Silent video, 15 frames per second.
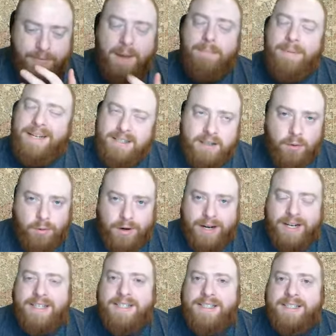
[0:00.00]
And basically, what
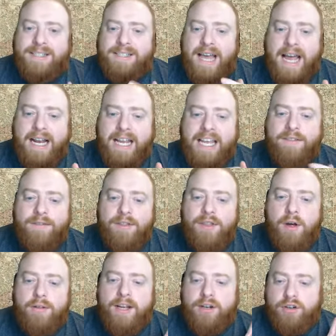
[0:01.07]
it is is that even
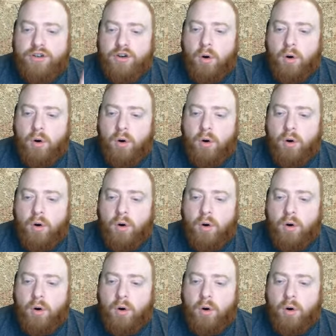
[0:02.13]
though they